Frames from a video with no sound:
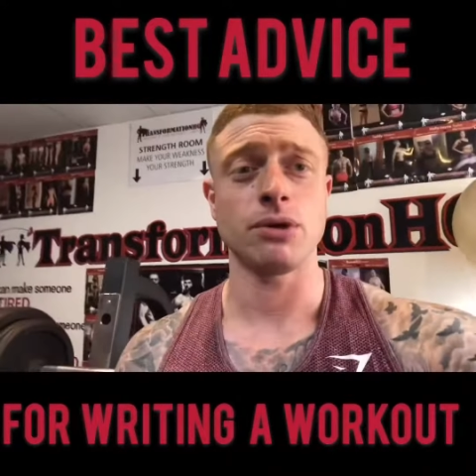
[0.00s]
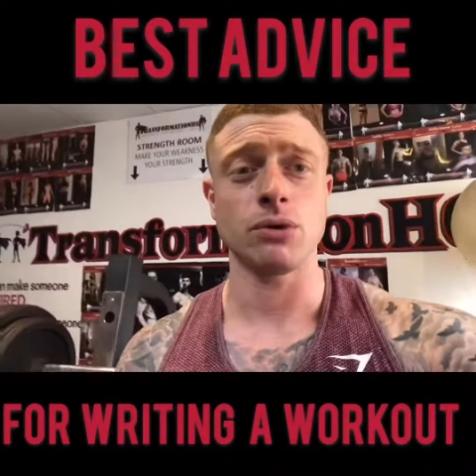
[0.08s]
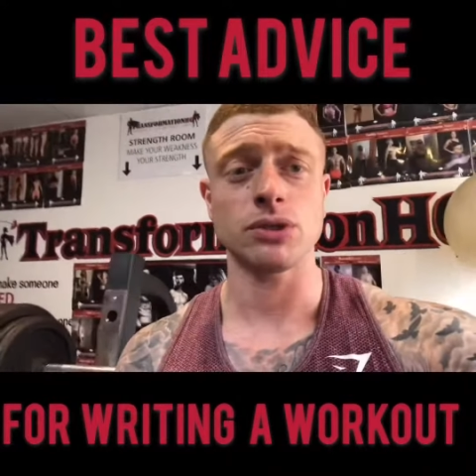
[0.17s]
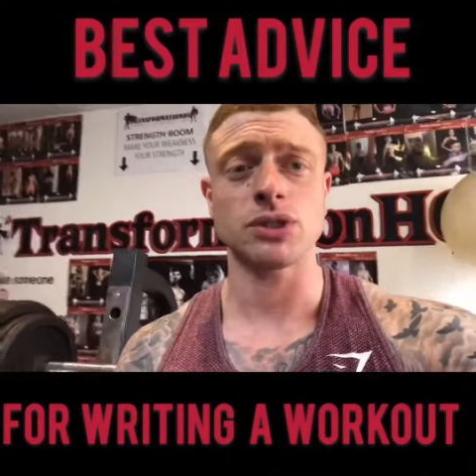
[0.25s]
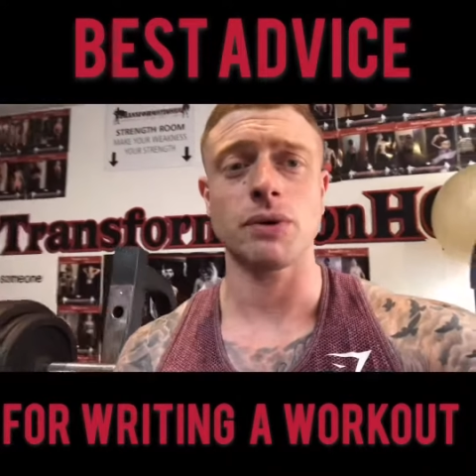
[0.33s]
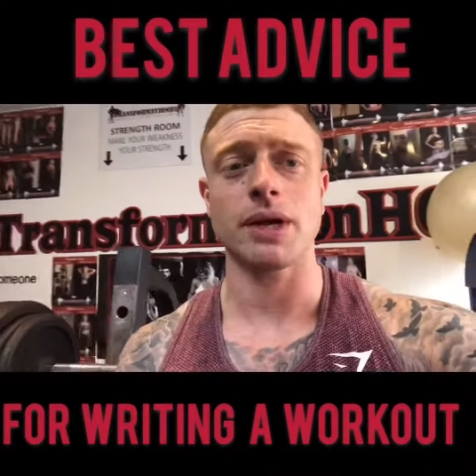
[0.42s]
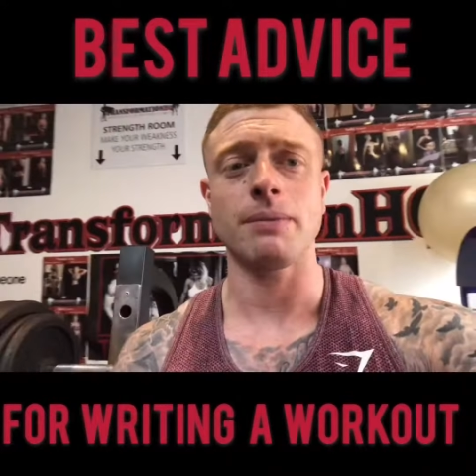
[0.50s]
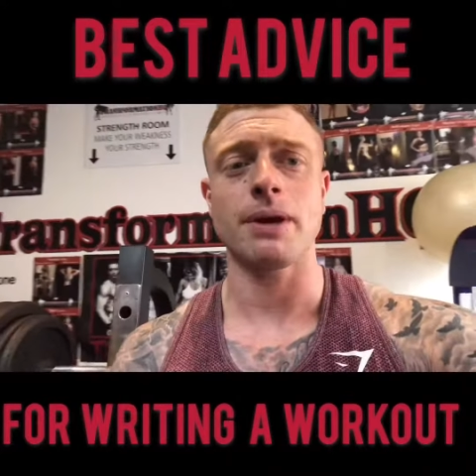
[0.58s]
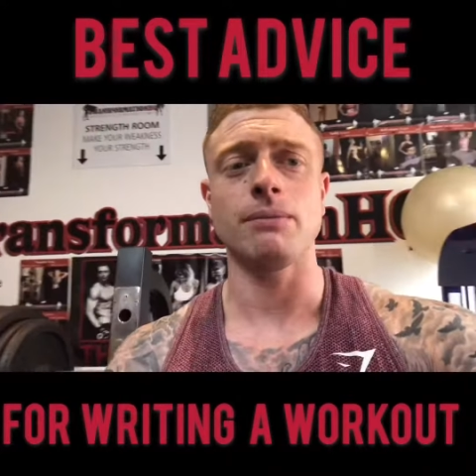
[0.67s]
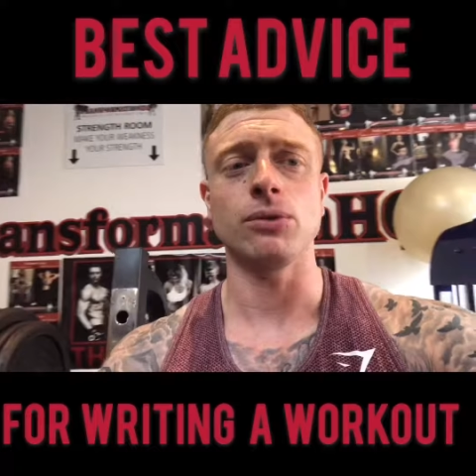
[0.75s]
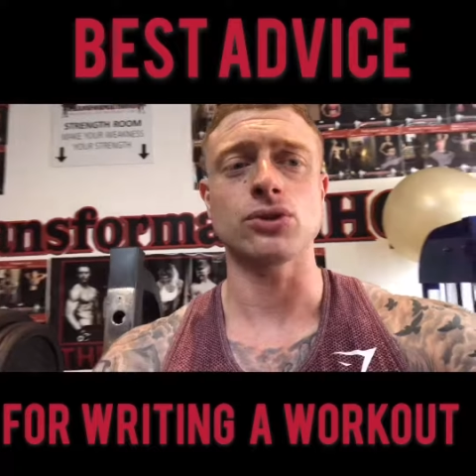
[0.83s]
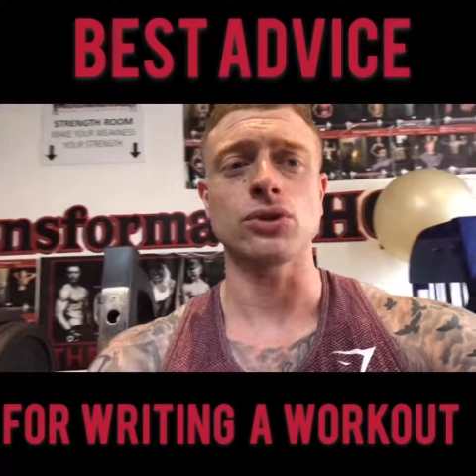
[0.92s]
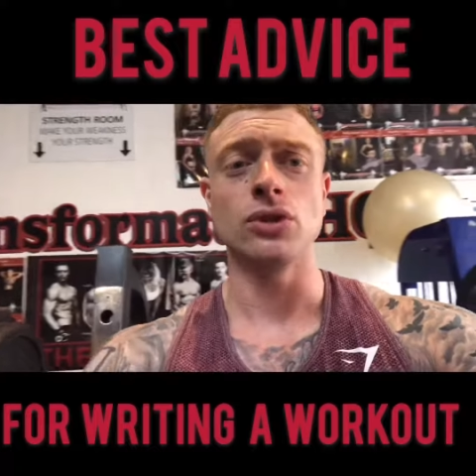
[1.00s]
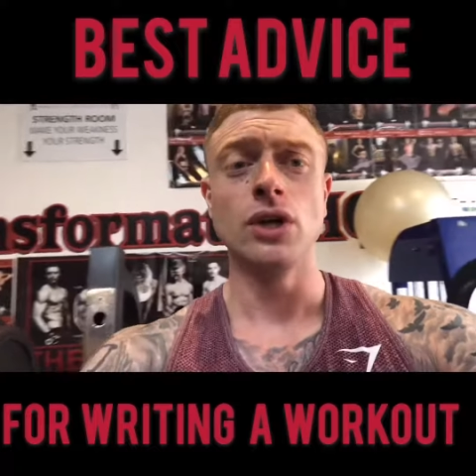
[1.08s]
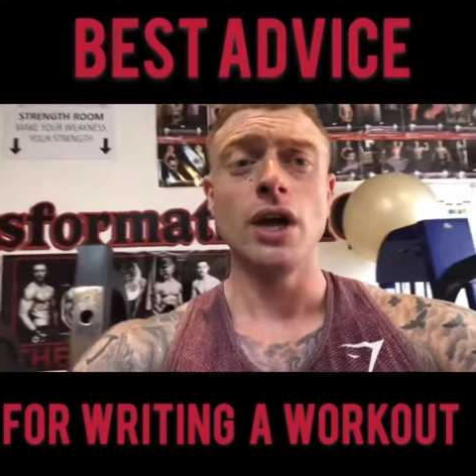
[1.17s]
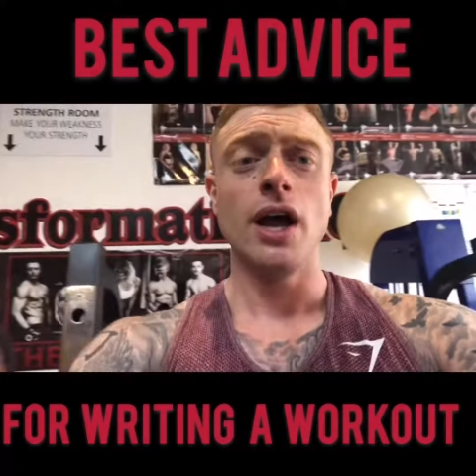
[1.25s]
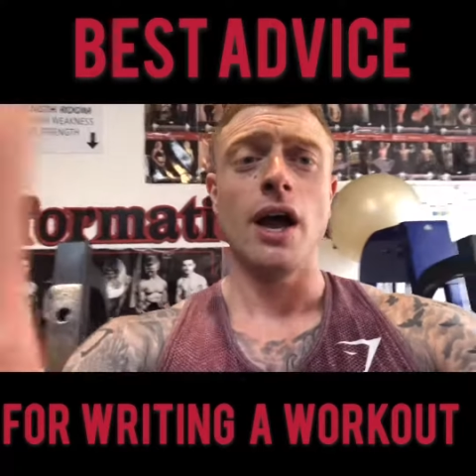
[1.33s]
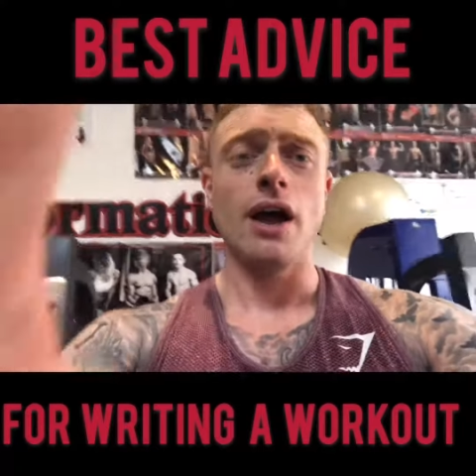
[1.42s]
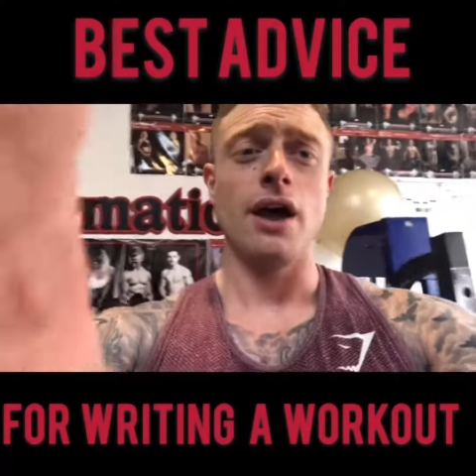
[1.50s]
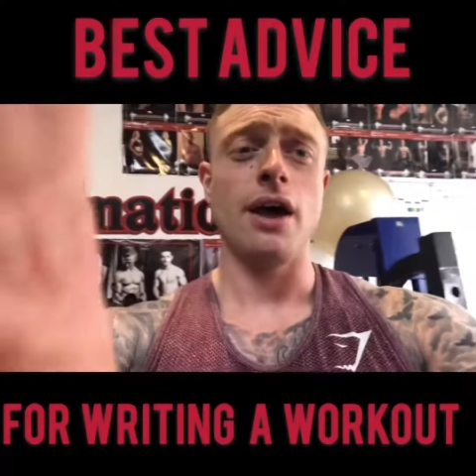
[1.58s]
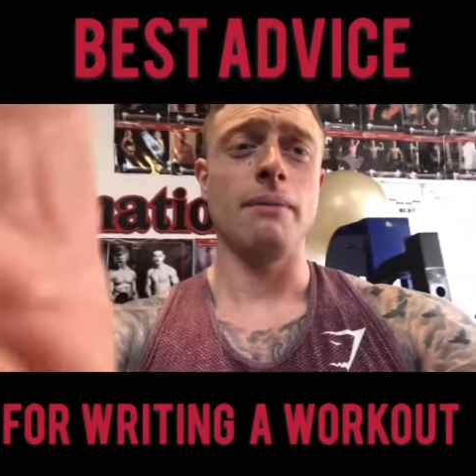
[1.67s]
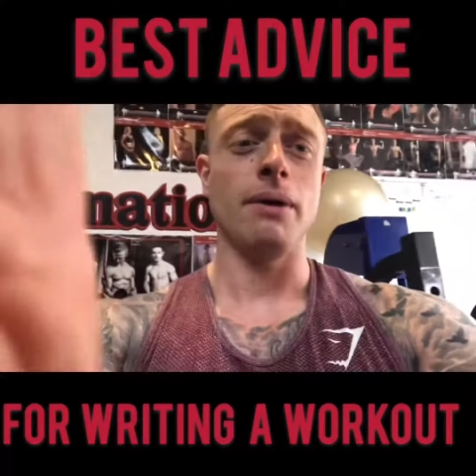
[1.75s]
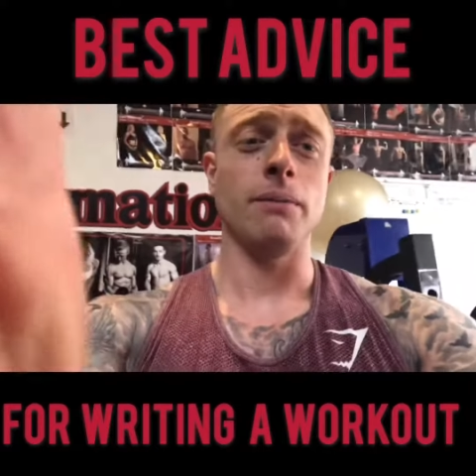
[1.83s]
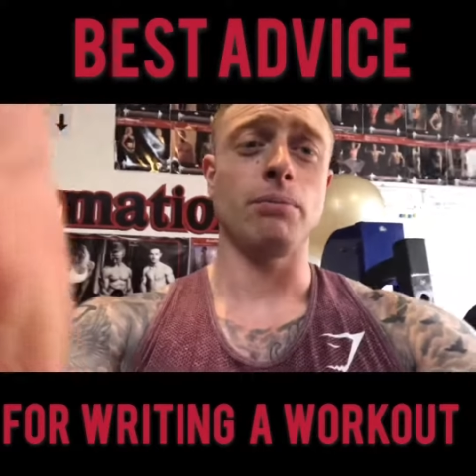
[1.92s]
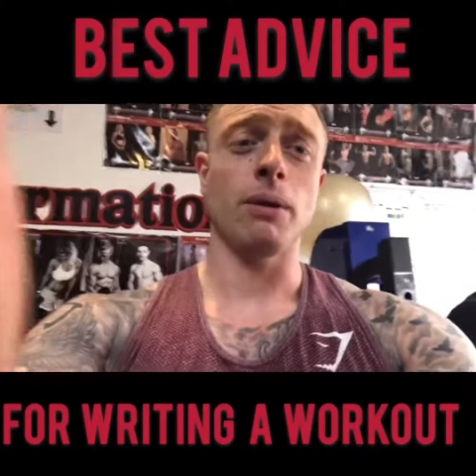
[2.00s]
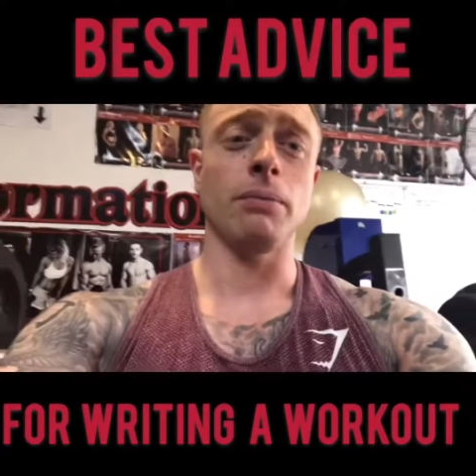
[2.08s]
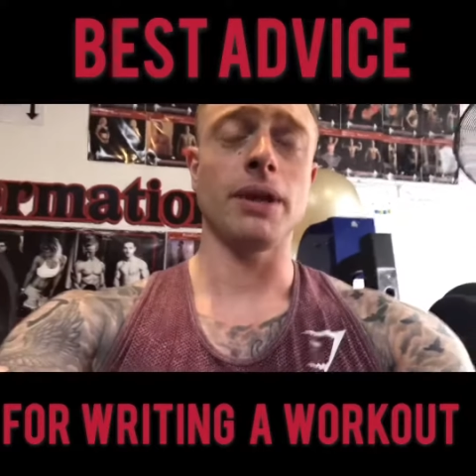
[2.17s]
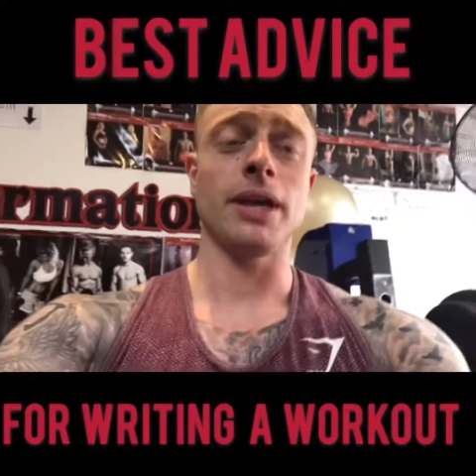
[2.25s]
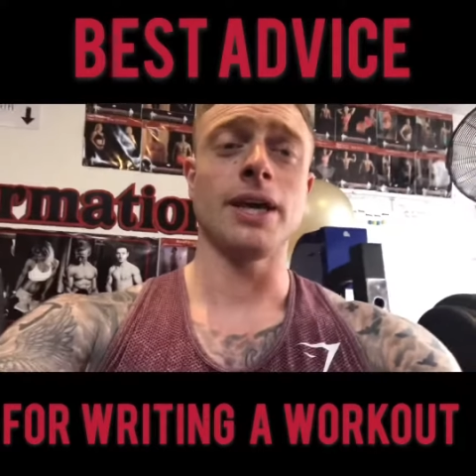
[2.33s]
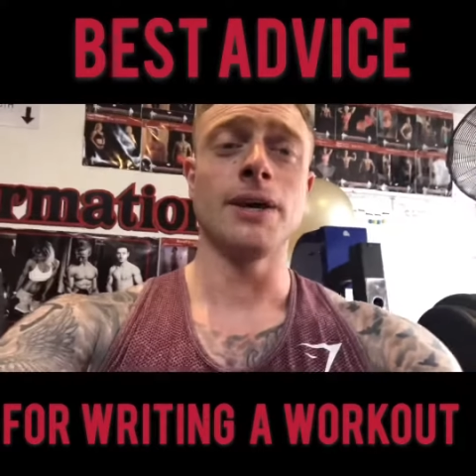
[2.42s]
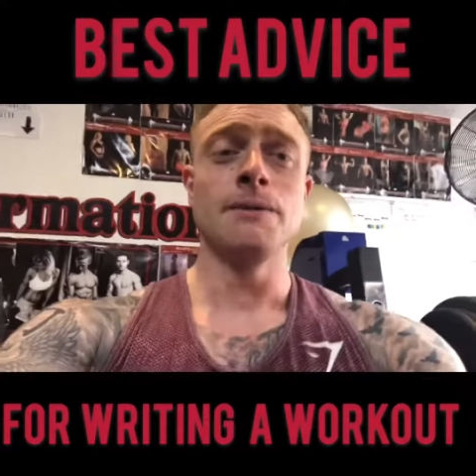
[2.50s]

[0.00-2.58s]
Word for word: and wants to add a bit of muscle um, and probably